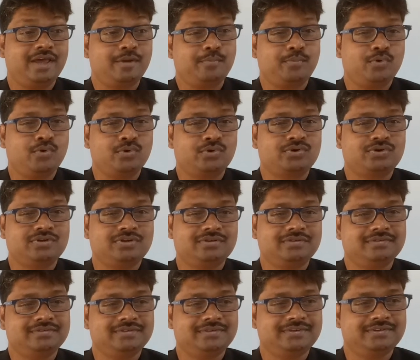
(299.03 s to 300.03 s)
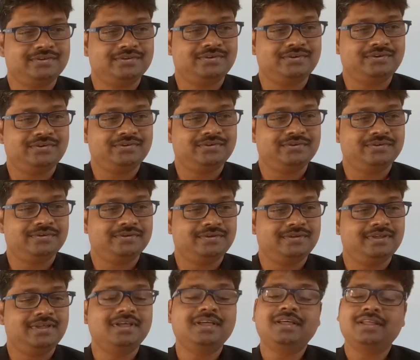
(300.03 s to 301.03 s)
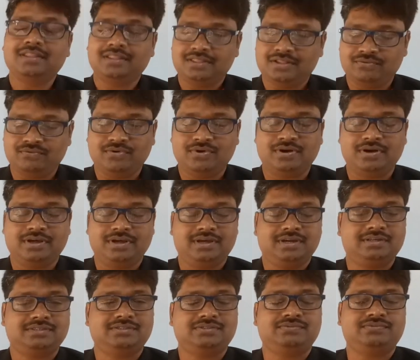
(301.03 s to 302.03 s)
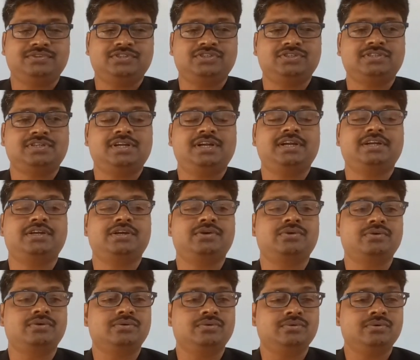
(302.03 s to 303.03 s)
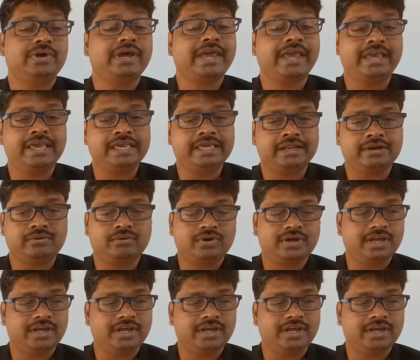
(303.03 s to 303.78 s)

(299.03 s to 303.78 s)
Airport. you know, the word it's which is related to air,